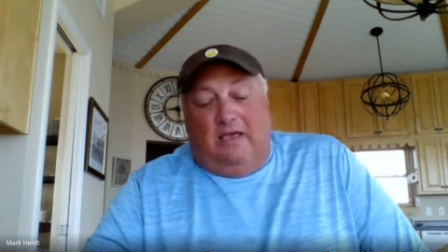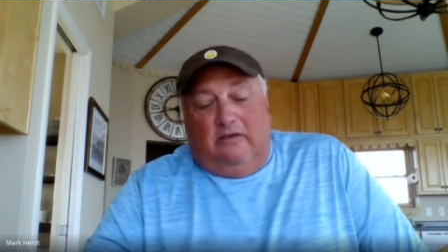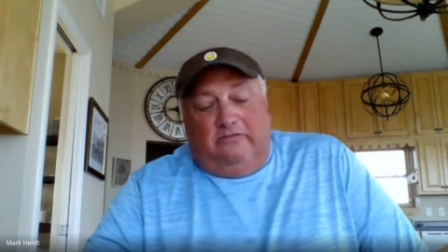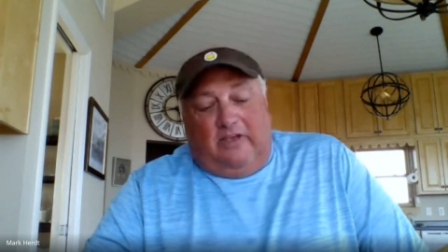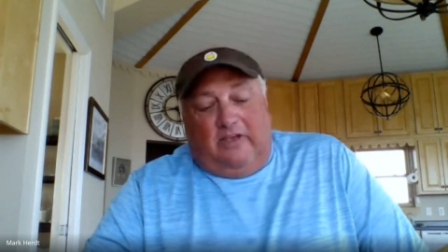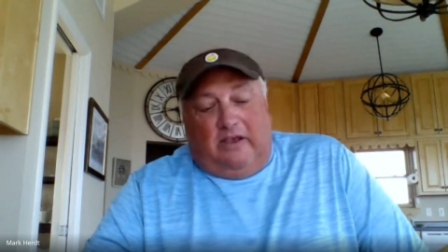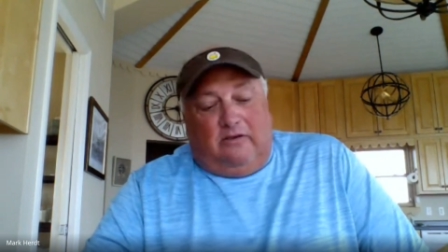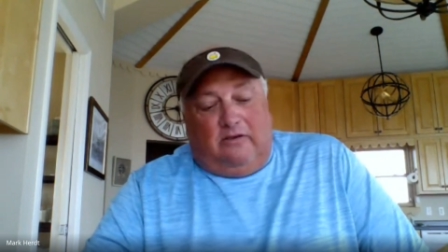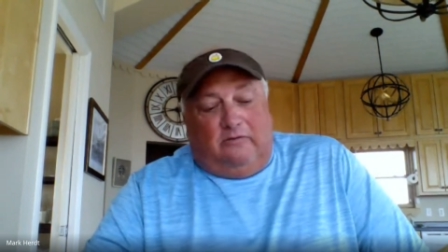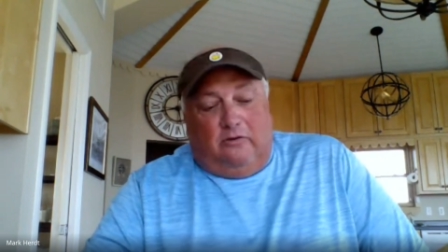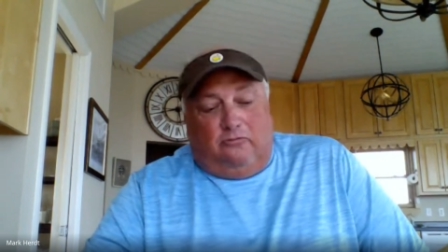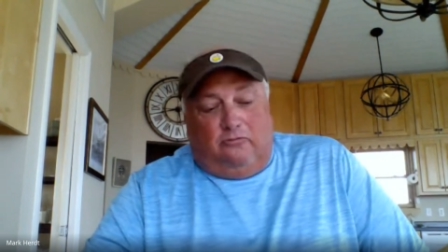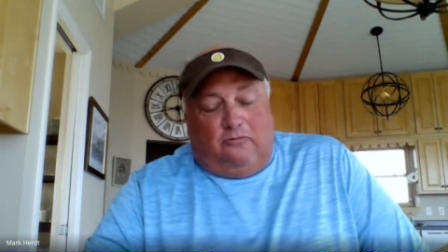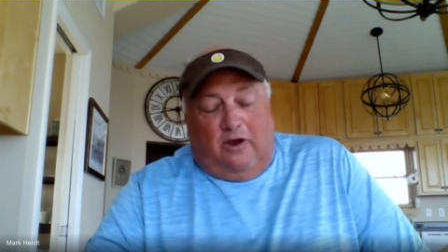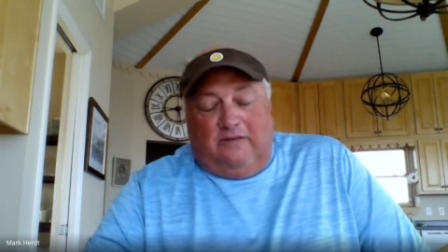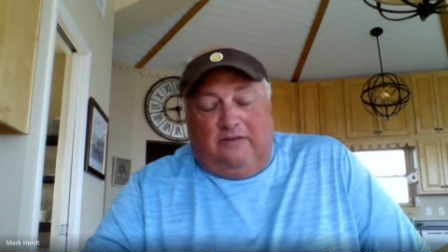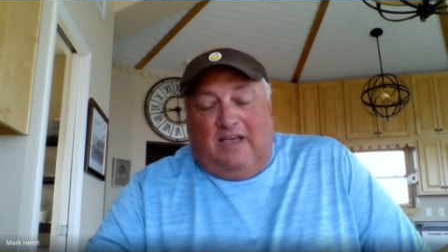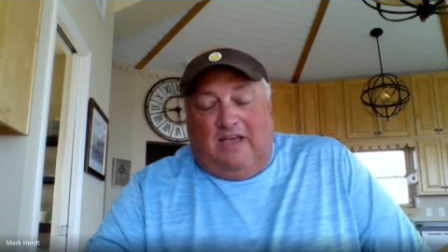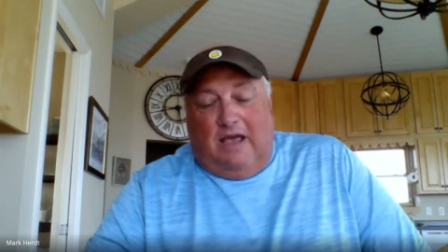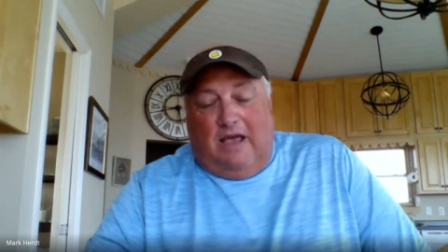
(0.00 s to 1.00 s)
It was like
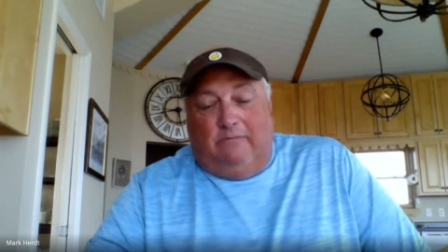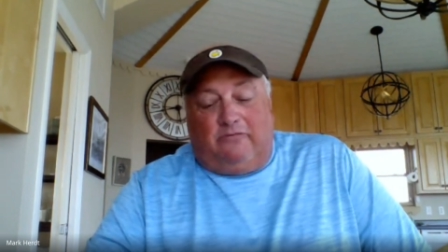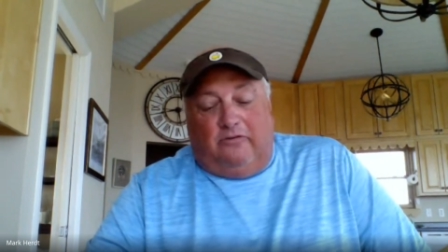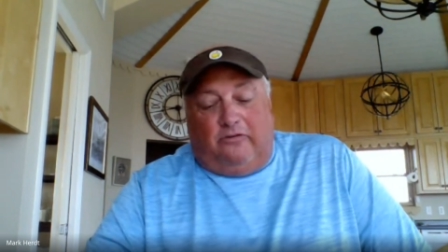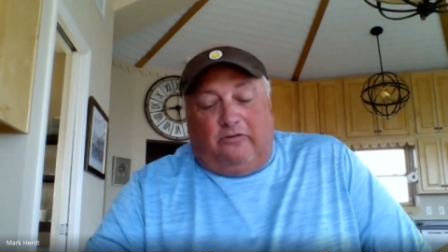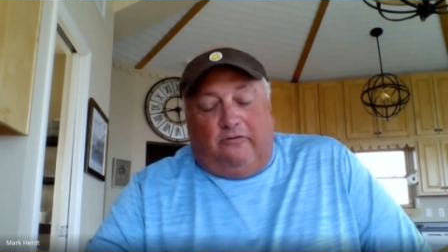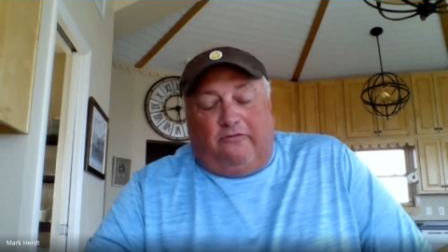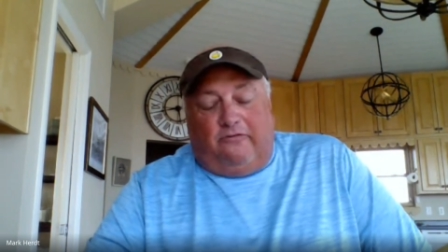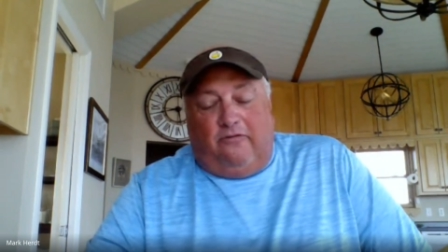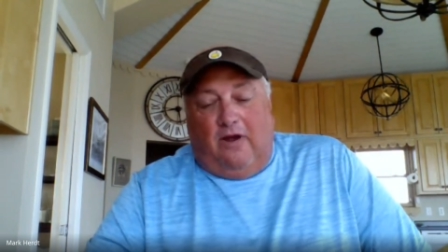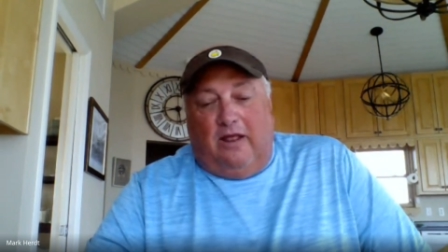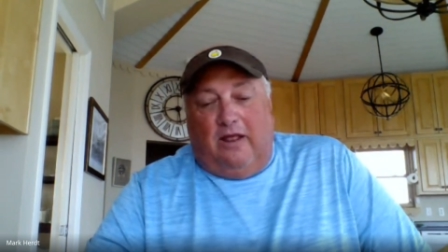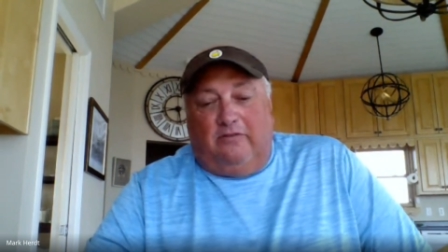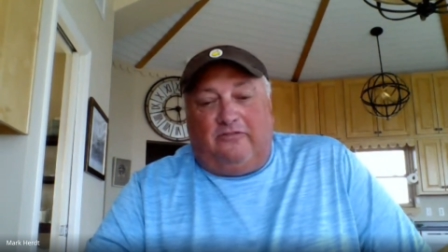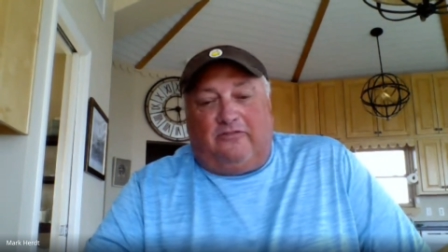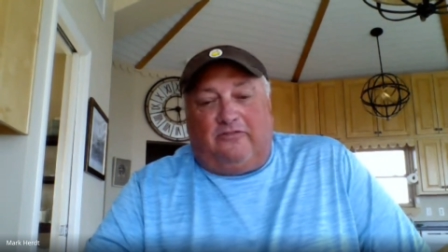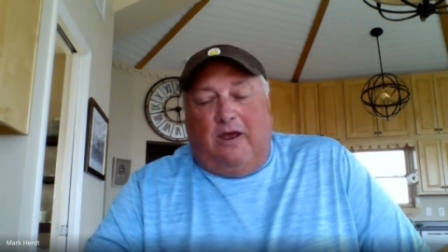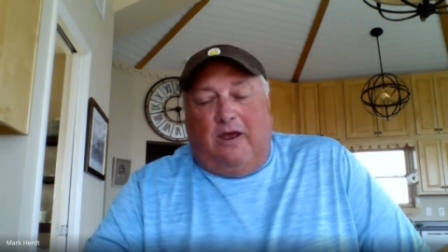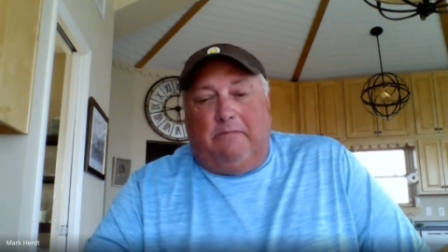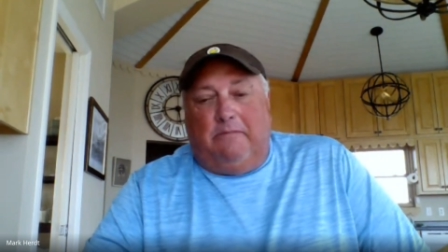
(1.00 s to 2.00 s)
great times with your
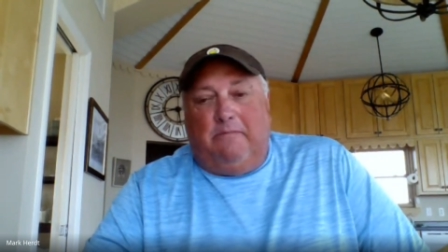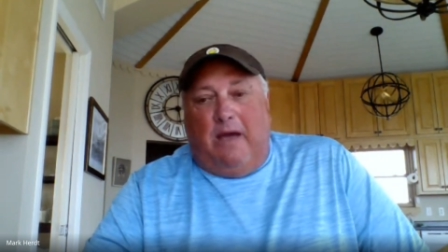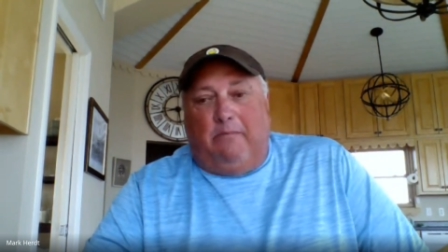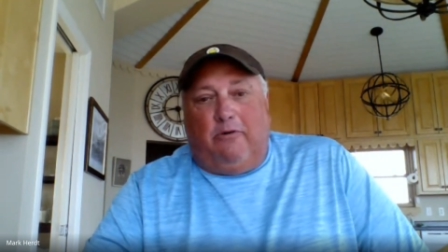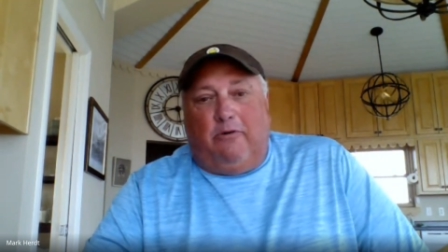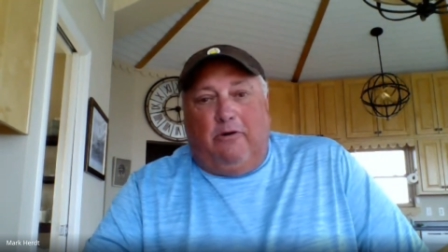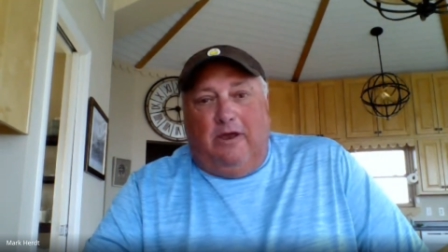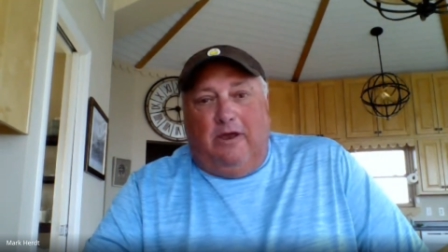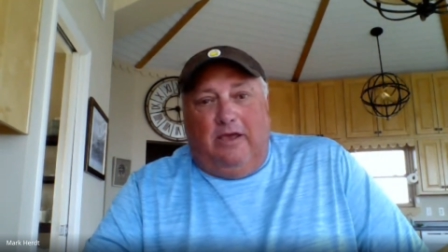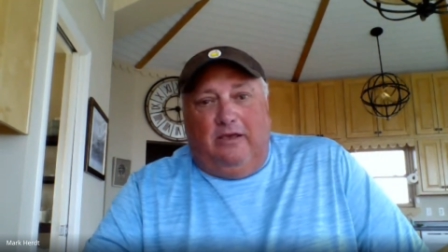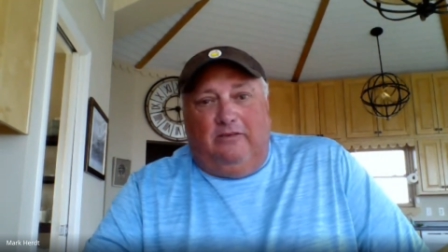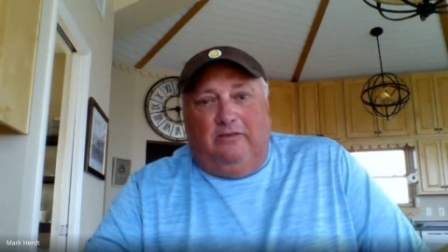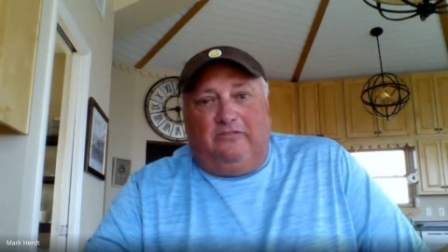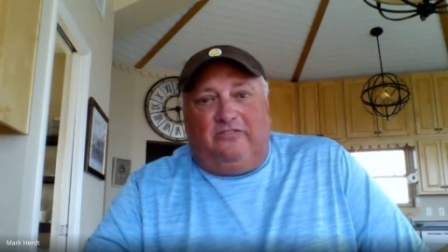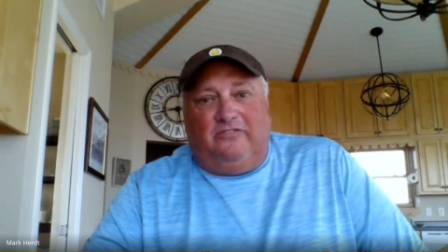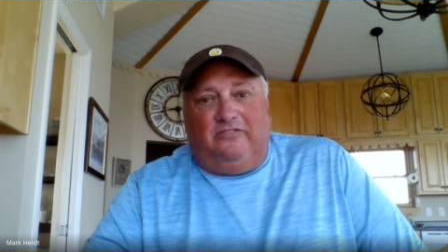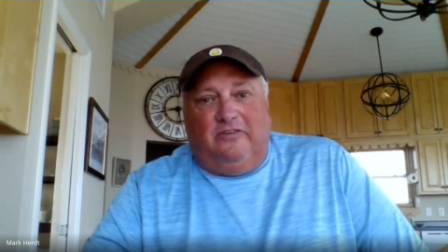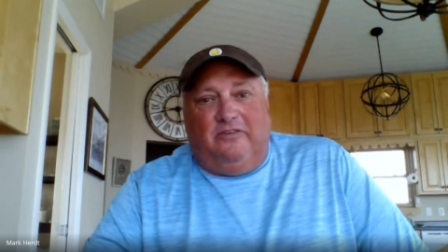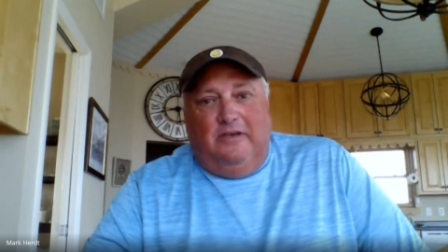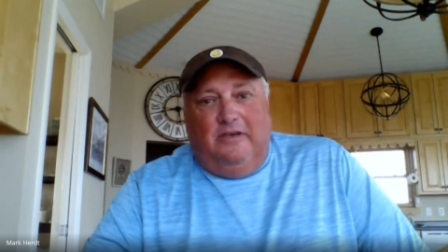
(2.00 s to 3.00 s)
friends, great
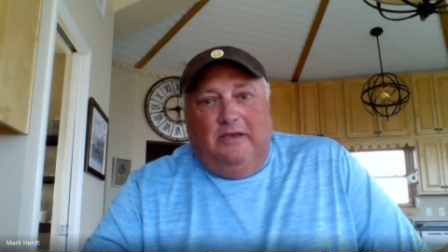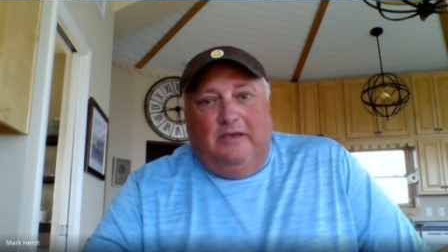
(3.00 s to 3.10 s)
memories.